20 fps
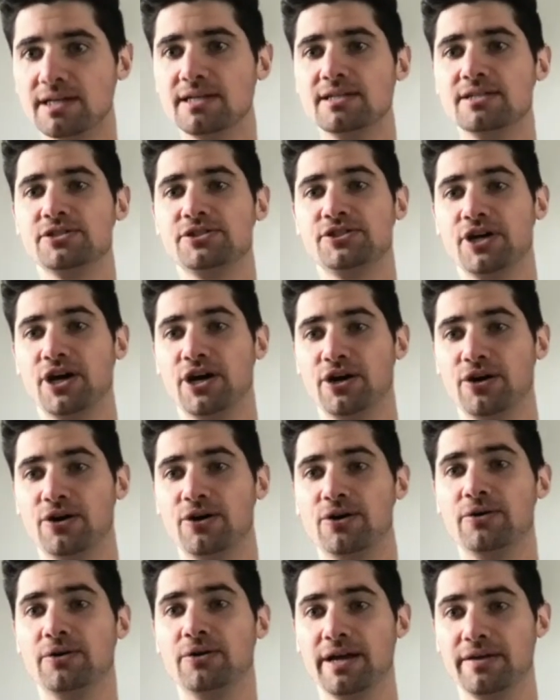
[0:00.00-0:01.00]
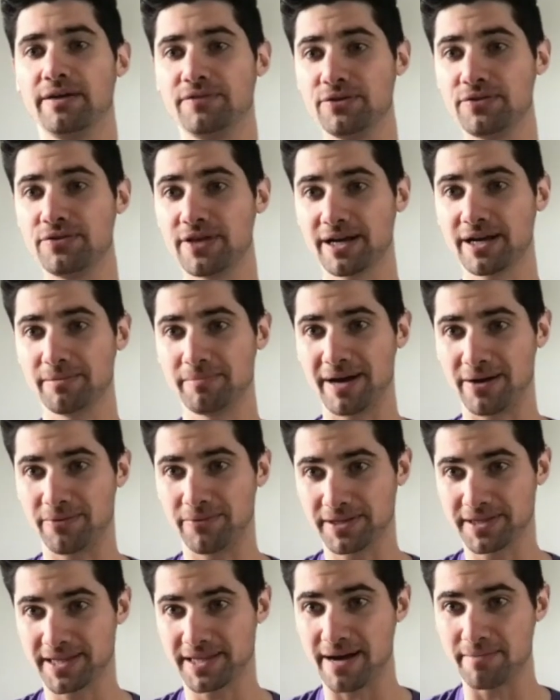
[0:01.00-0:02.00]
So if you think about
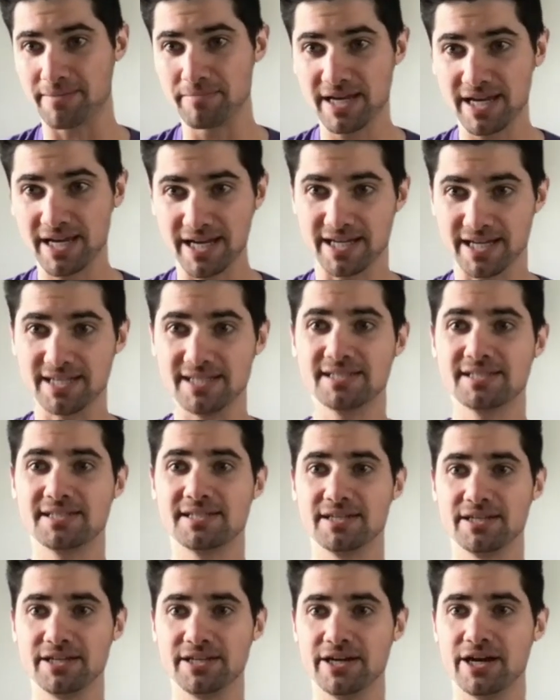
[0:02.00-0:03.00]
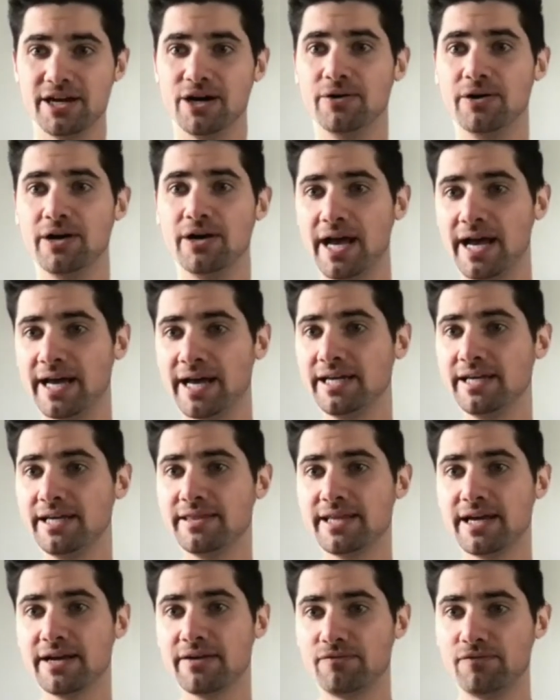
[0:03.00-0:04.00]
what that means,
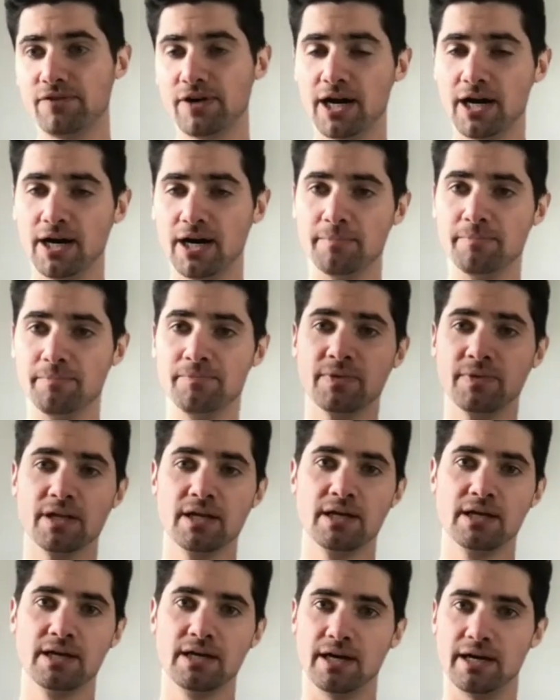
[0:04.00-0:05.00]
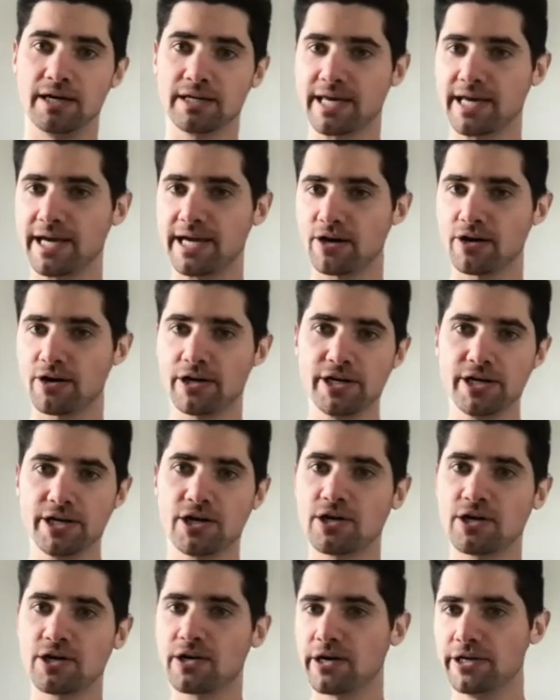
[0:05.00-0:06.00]
anything from a
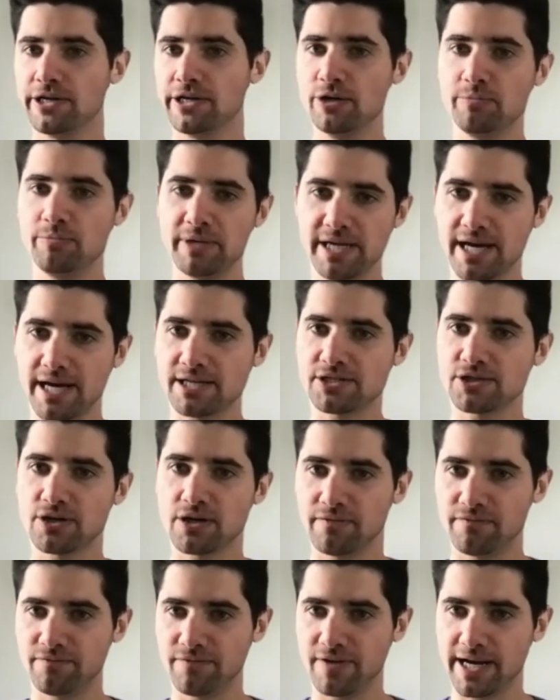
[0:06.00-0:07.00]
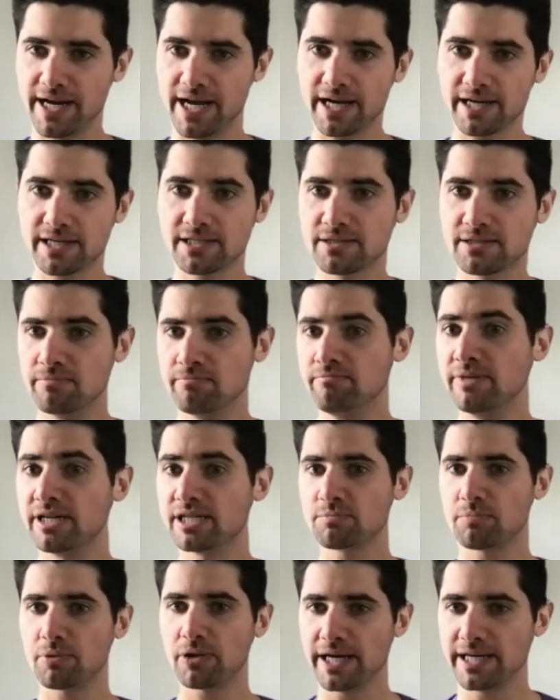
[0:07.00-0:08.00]
carrier, a UPS or a FedEx
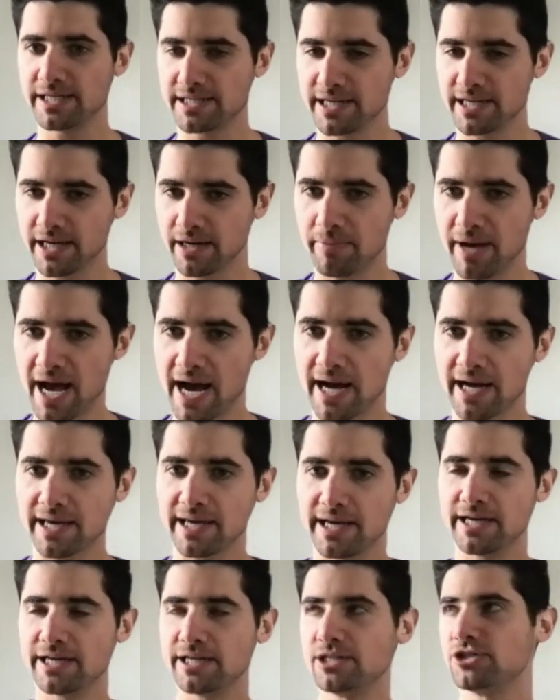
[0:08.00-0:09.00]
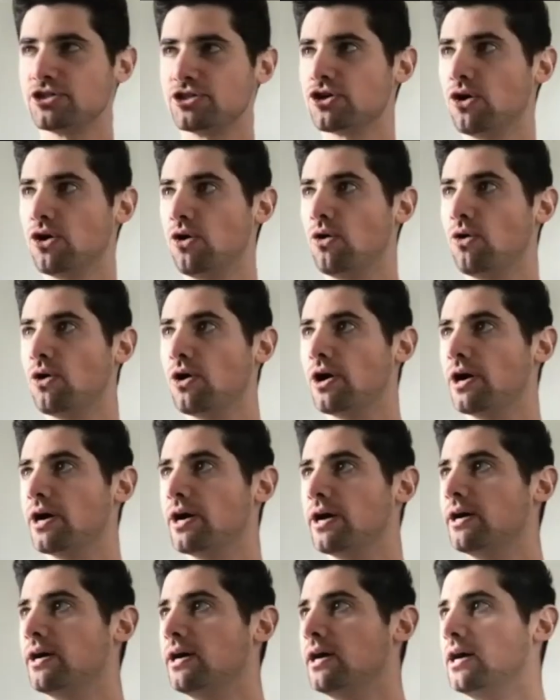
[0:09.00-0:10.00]
misplacing a package,
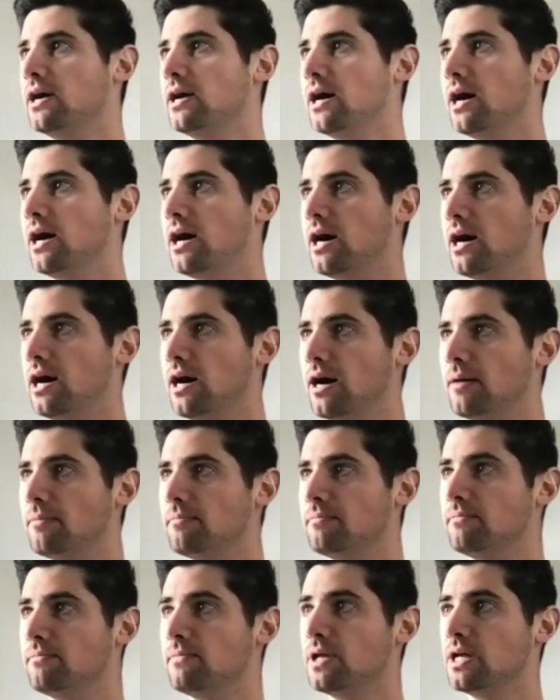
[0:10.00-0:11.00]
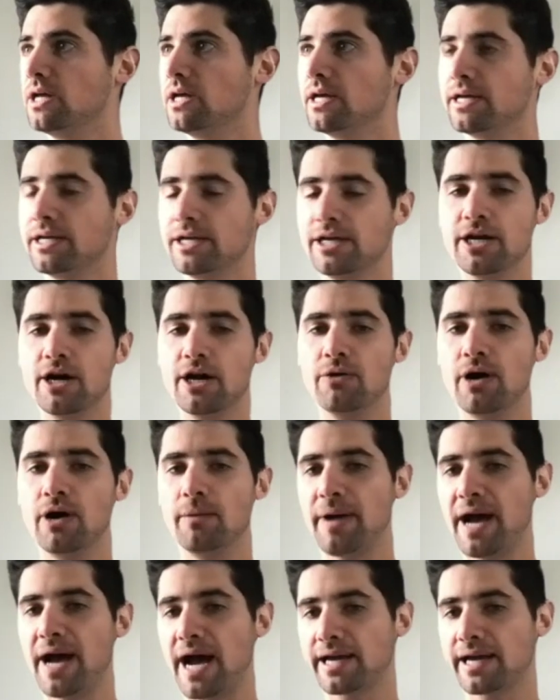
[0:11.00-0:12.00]
or a
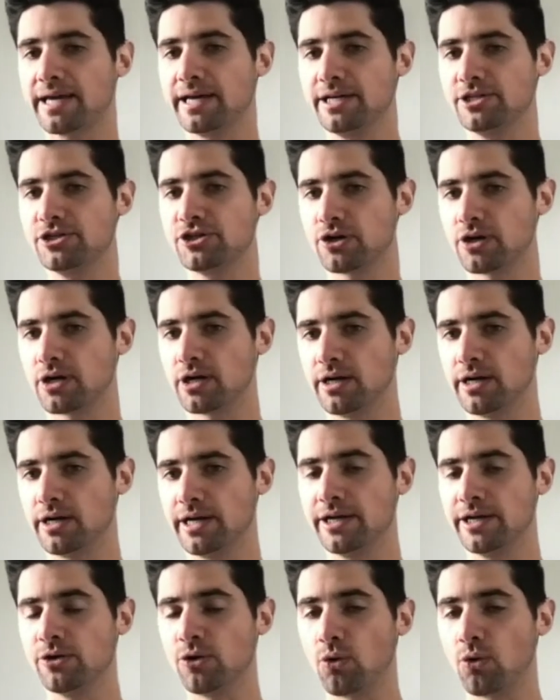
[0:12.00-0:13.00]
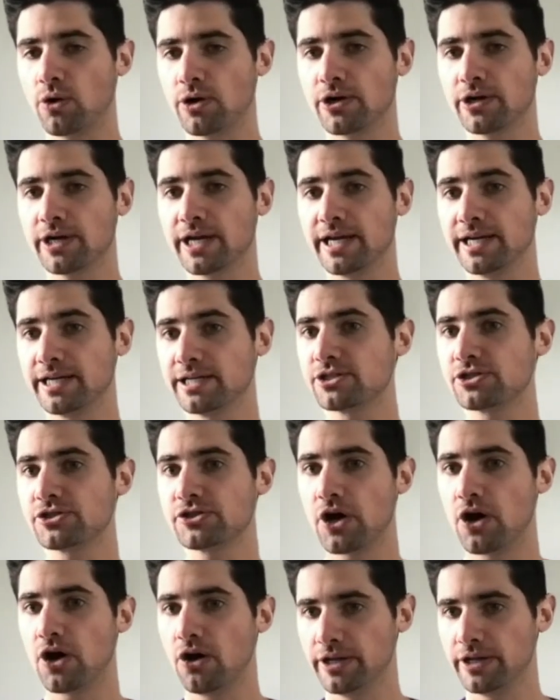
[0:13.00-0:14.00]
package or an order getting
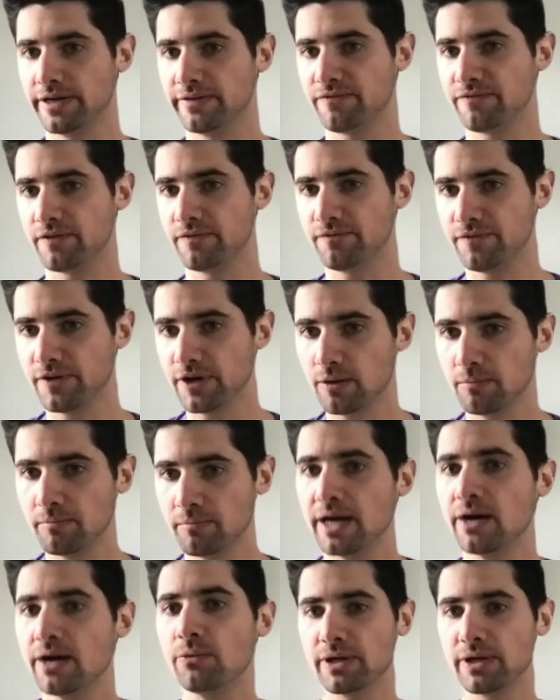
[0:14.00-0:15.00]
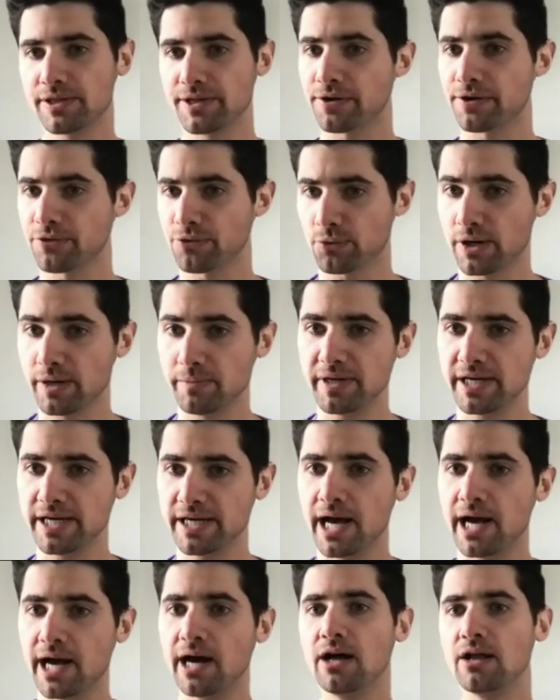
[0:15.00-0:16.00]
stalled in fulfillment with your
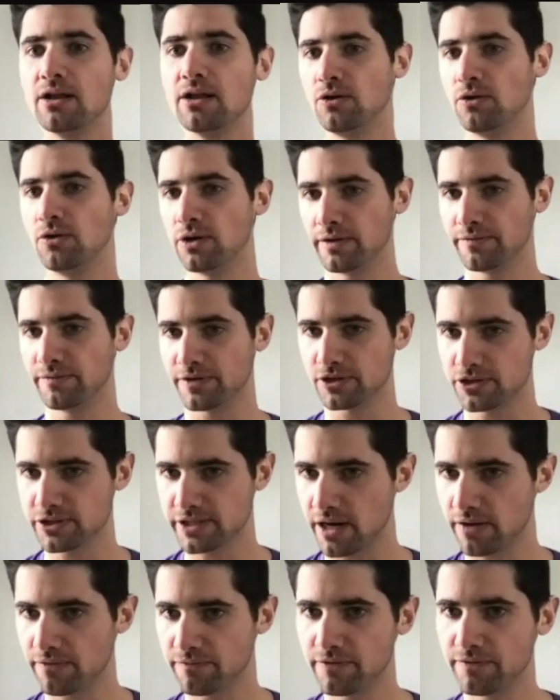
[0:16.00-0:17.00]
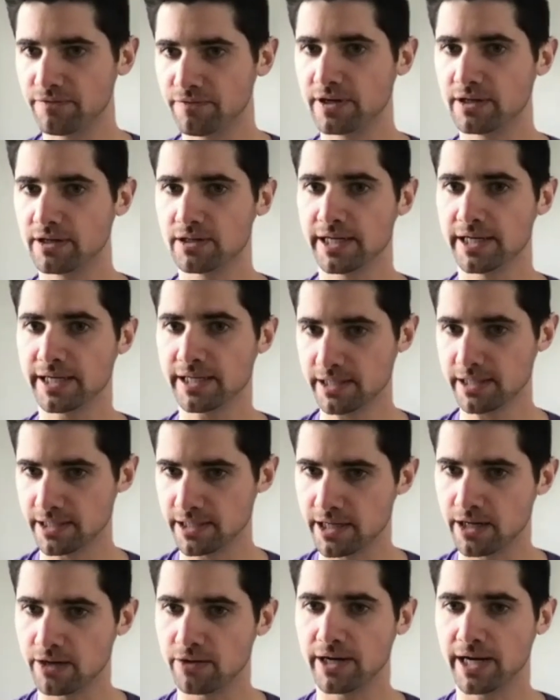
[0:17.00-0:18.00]
3PL, or if you're self-fulfilling,
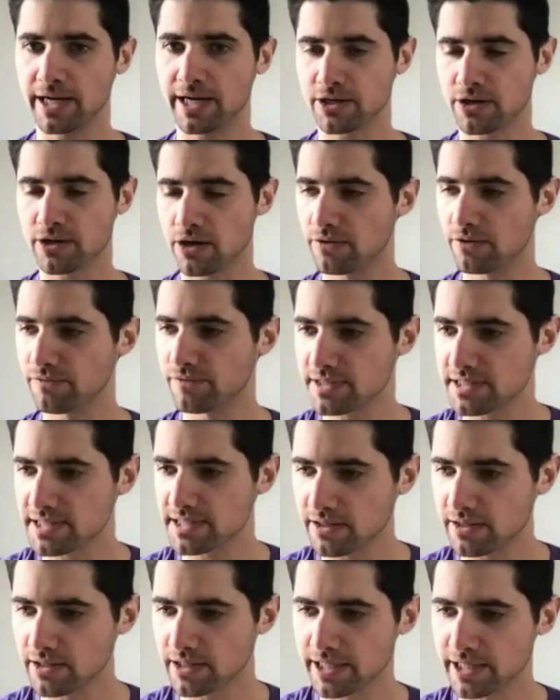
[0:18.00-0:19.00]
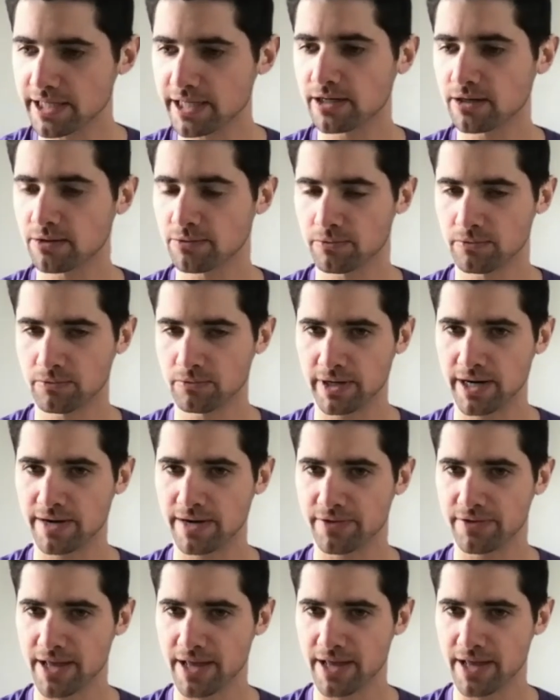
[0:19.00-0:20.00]
at your own facility or
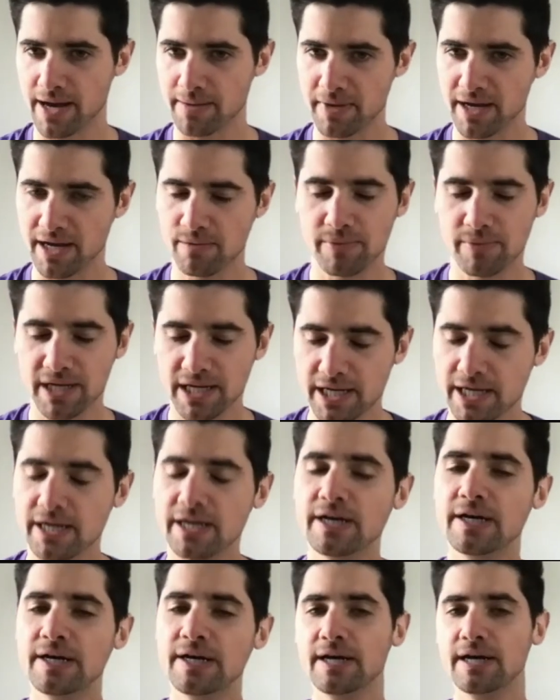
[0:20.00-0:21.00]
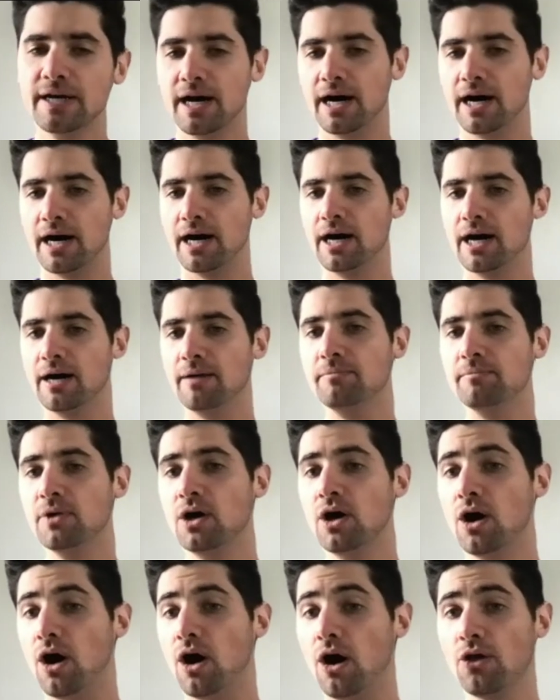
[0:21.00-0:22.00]
whatever that may be,
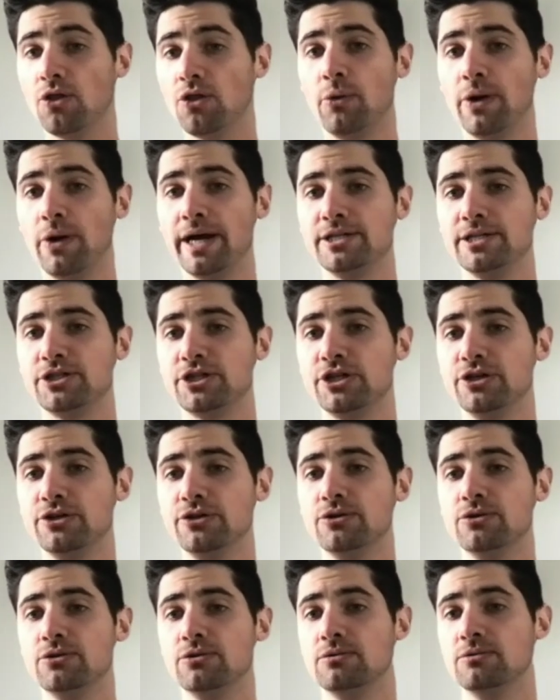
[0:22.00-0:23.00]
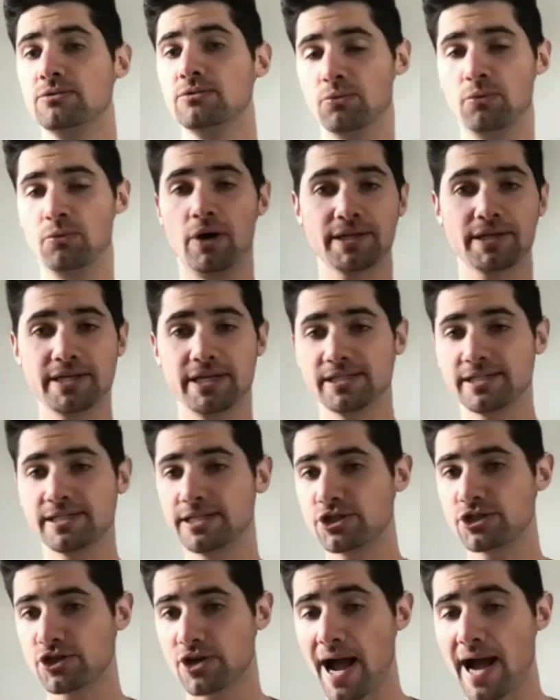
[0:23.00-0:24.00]
all the way to what does the
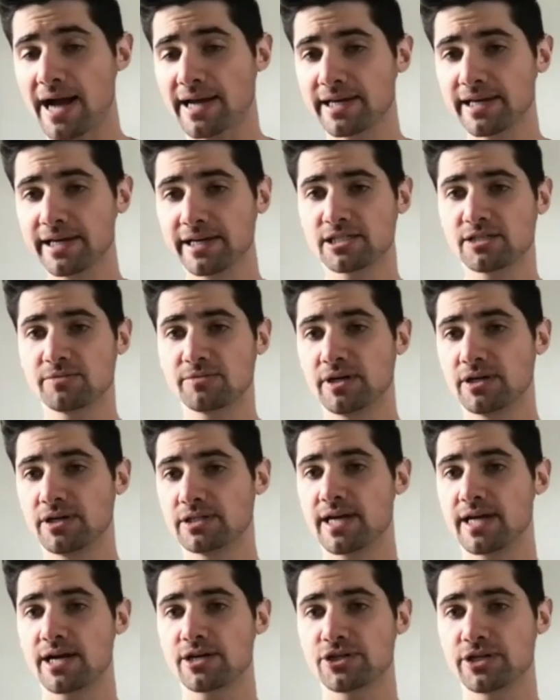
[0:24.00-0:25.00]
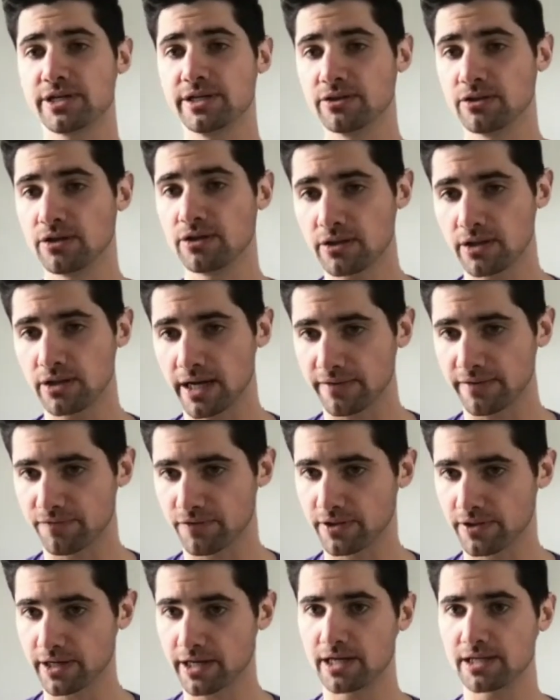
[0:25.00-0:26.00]
tracking experience actually look like
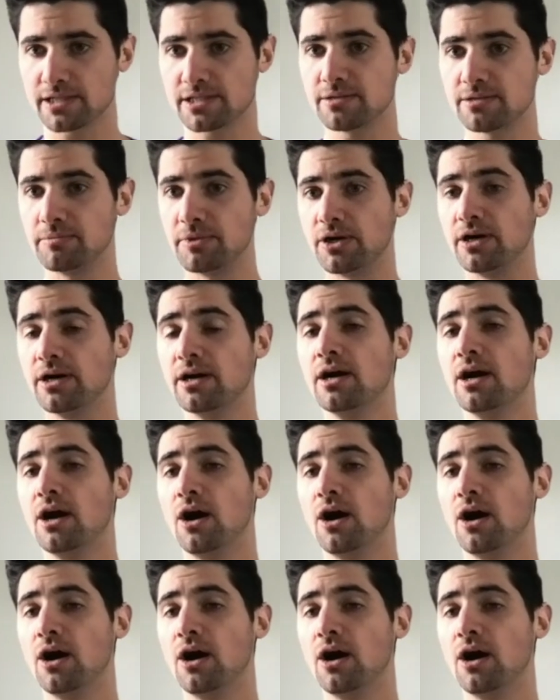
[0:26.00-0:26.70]
for the customer?